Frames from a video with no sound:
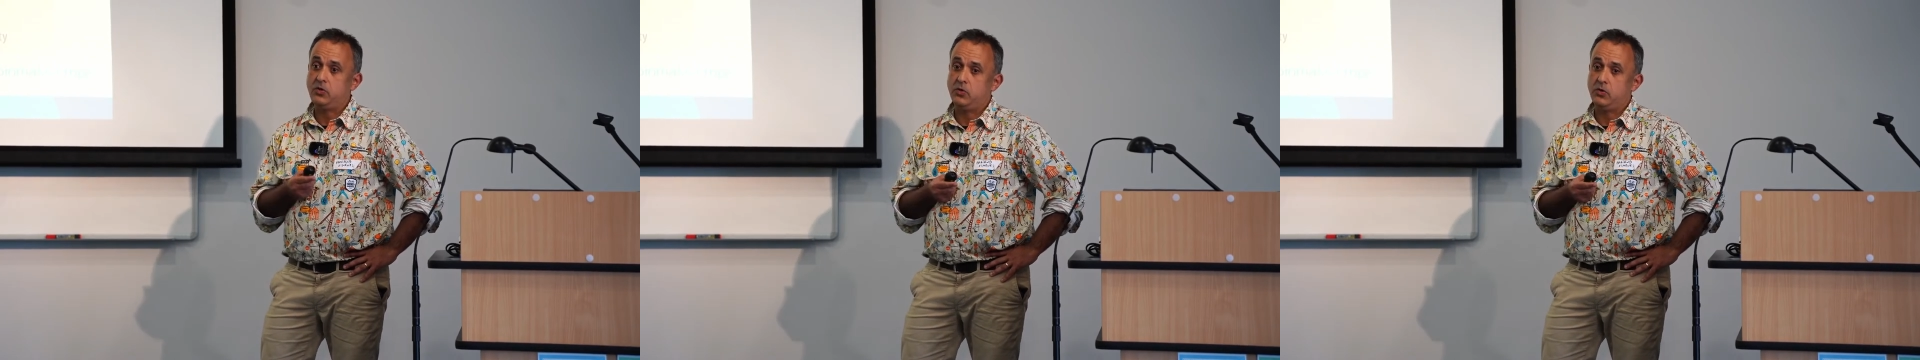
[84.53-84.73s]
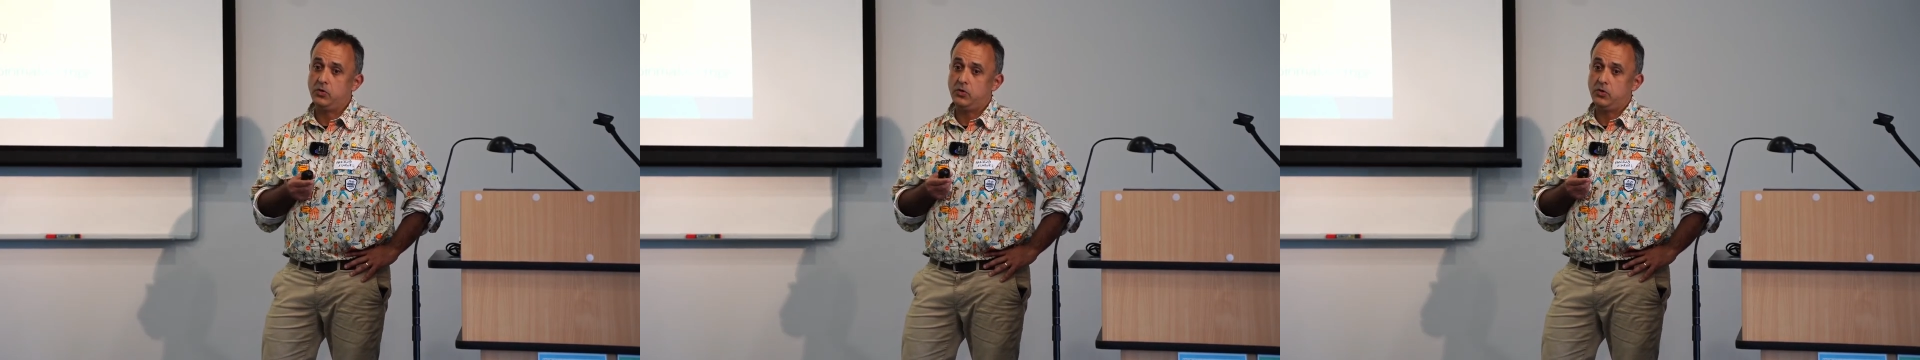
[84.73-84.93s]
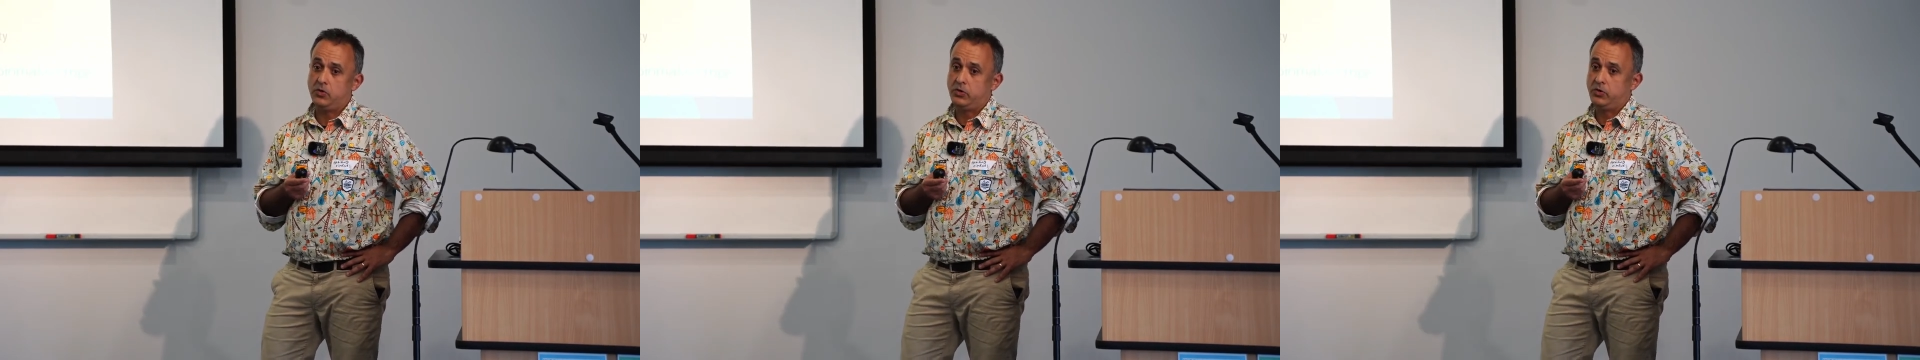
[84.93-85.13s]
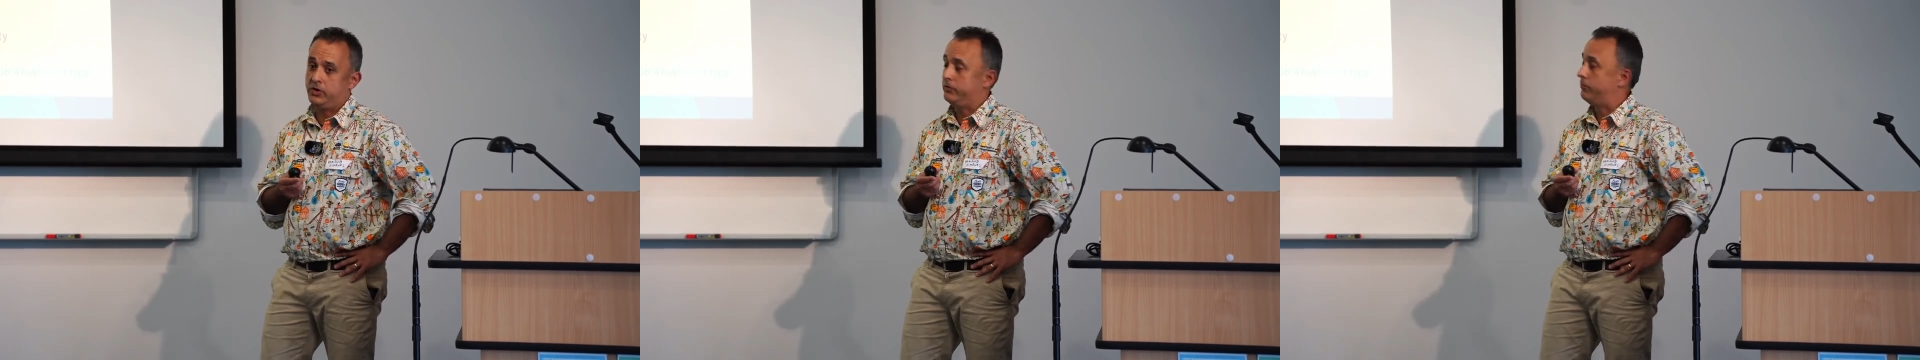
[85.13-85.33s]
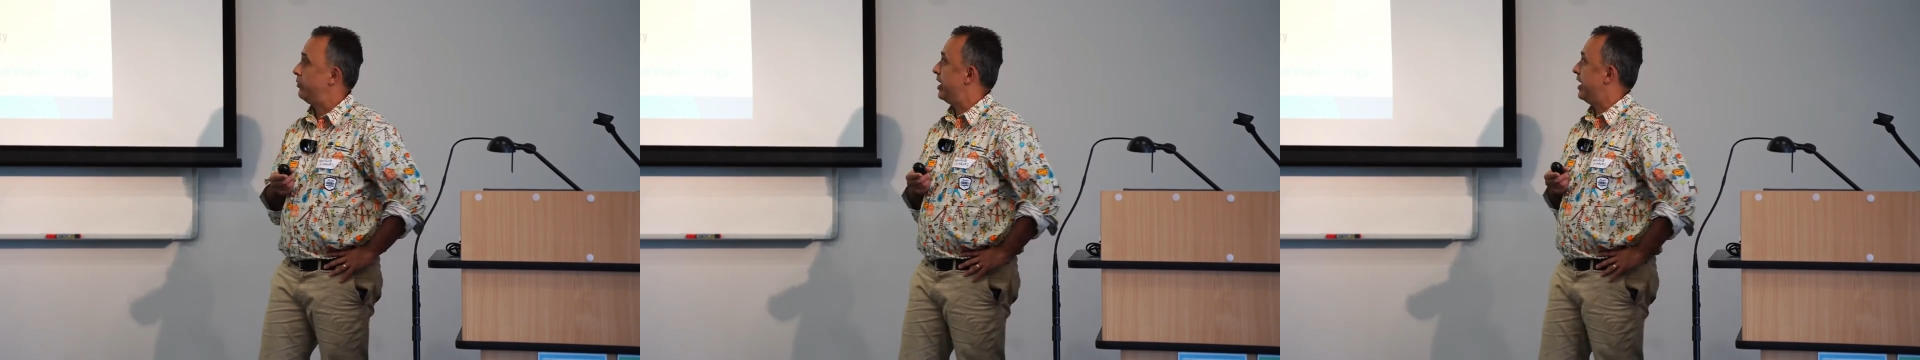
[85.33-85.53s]
or
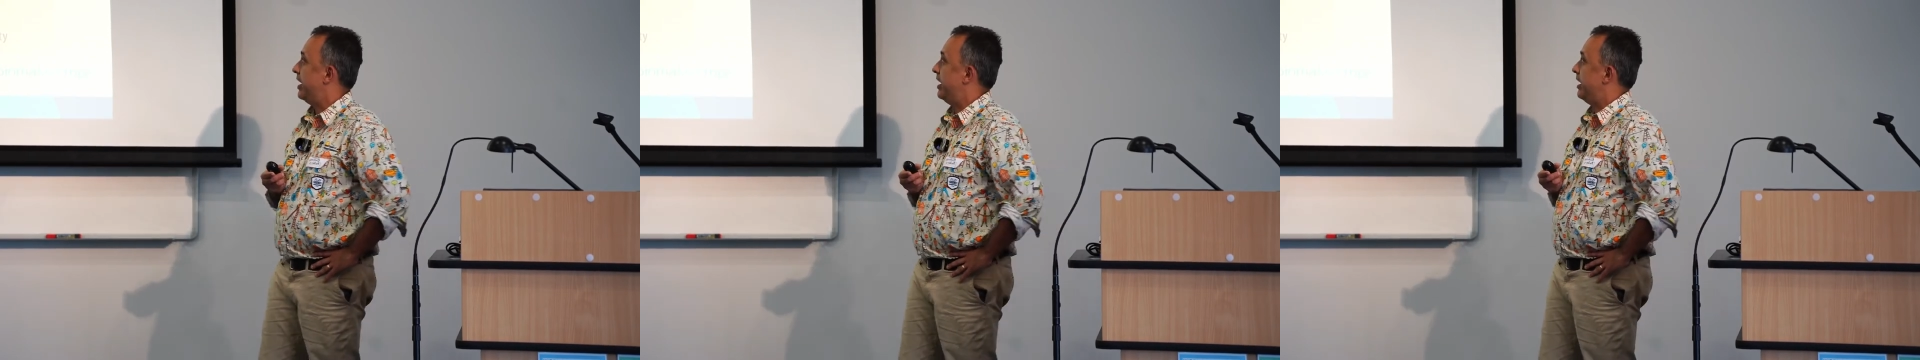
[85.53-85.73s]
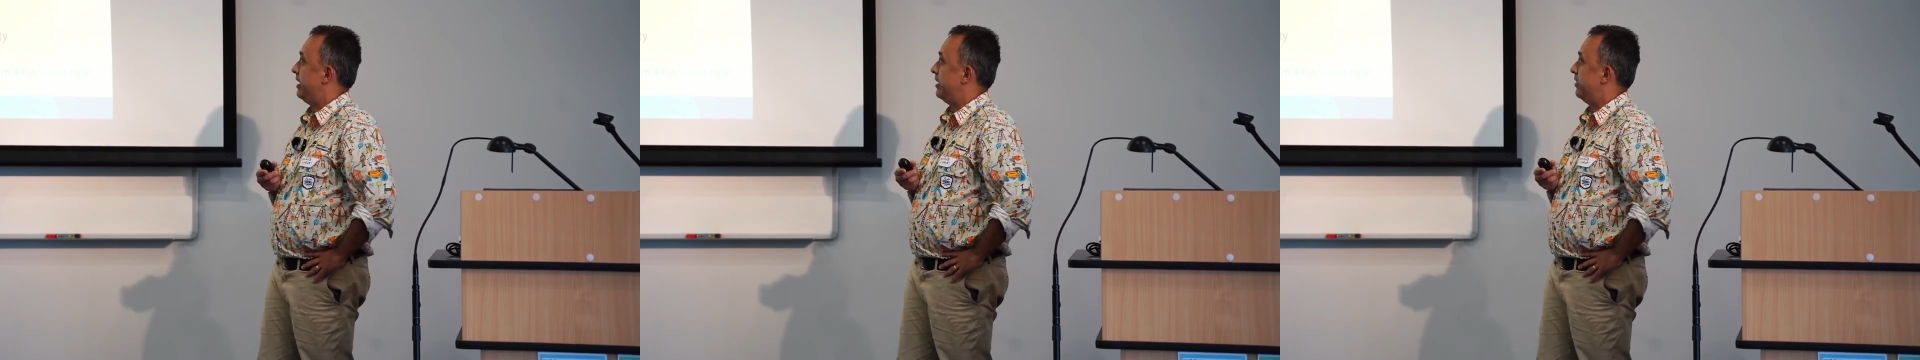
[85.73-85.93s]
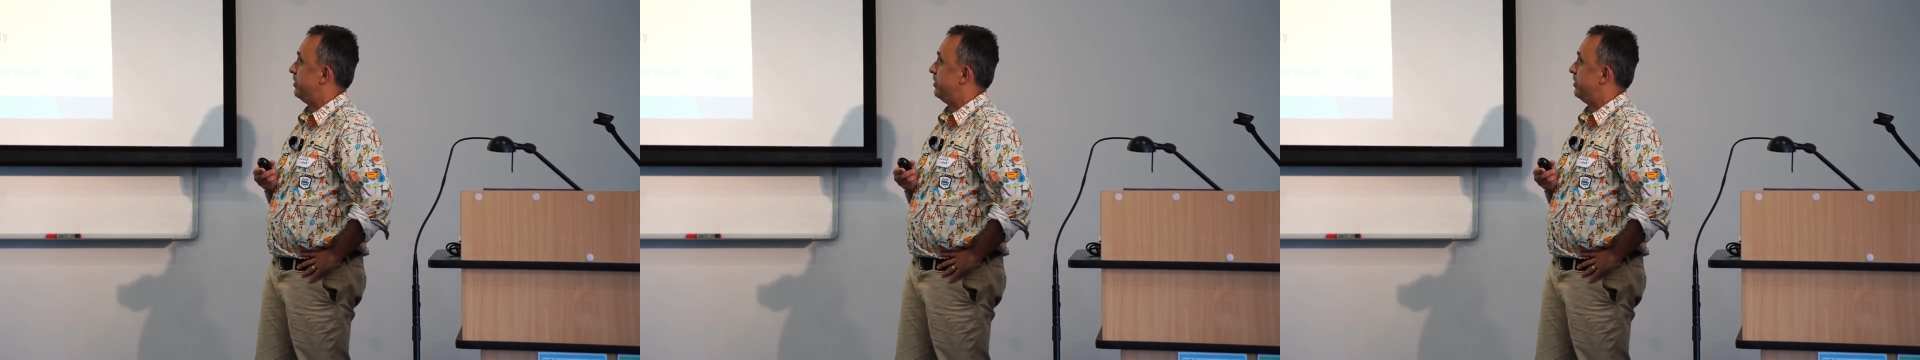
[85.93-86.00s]
where